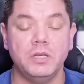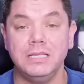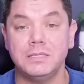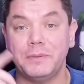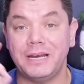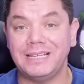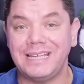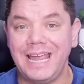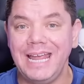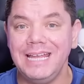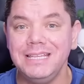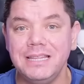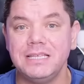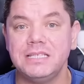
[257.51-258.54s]
But at the end of
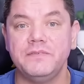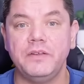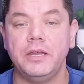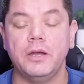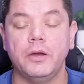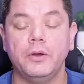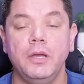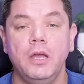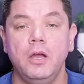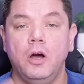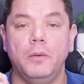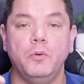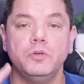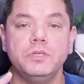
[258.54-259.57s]
this video, I'm
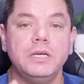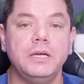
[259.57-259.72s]
also going